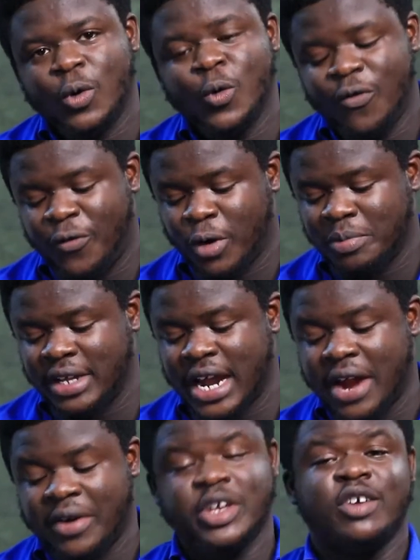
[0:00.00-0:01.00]
who form the
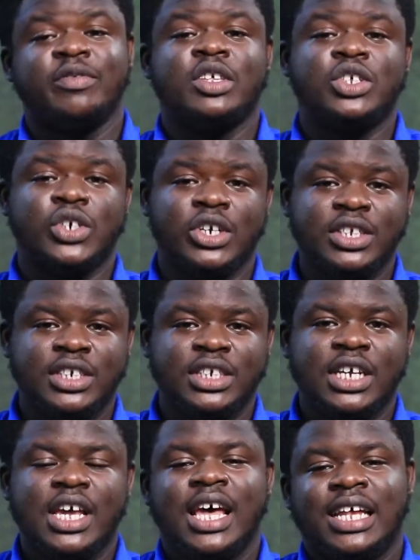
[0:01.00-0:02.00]
hierarchy of the church,
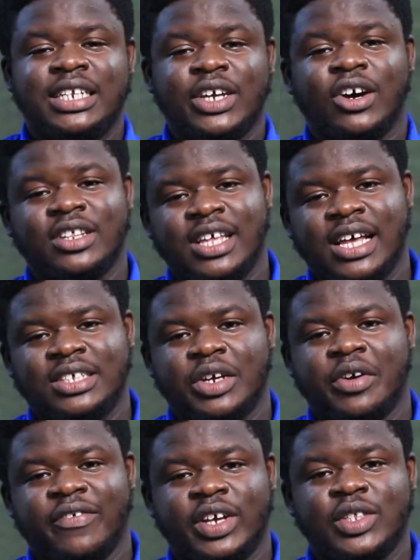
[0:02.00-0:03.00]
and the others are
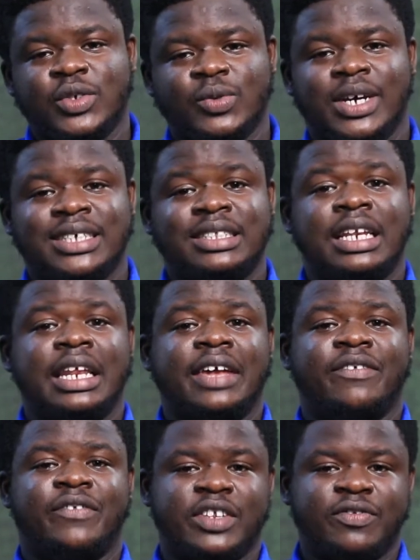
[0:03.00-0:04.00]
referred to as the lay
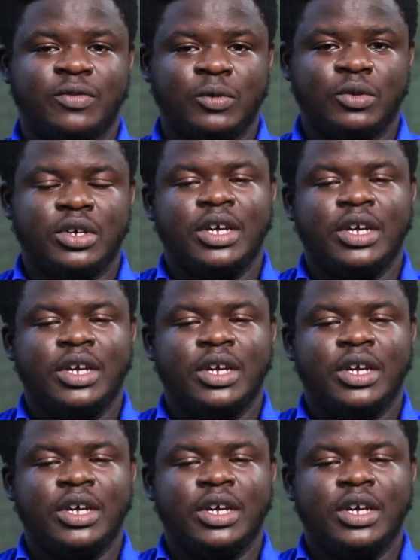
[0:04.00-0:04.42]
faithful.